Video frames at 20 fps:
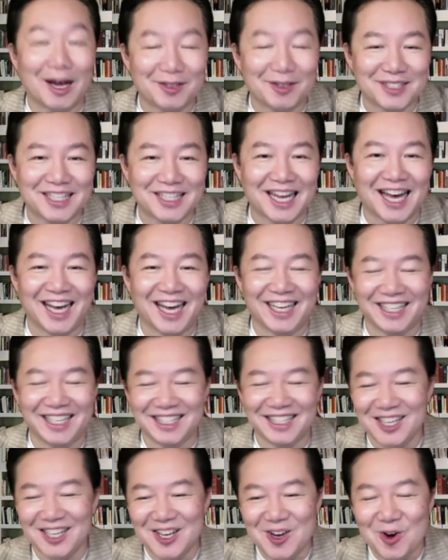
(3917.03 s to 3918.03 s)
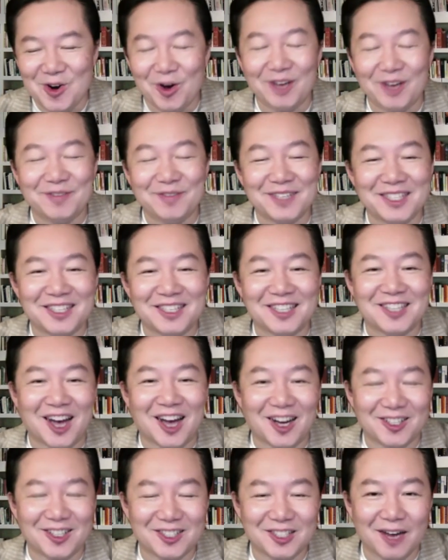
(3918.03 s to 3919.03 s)
outside or even to the
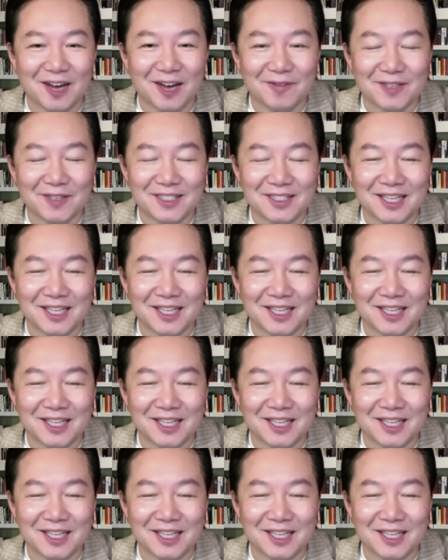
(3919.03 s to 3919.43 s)
doctor's office.